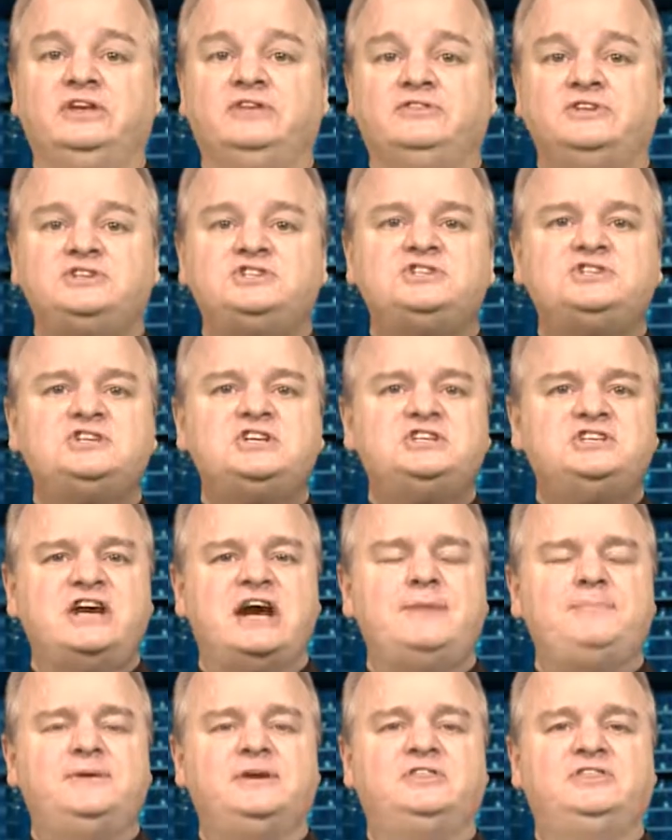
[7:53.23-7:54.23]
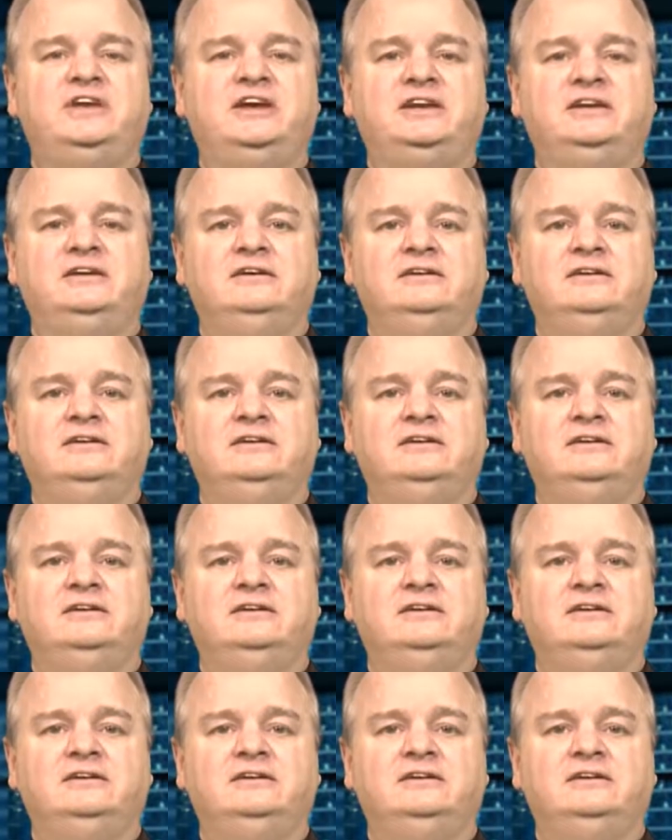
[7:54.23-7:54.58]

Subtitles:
This is a topic that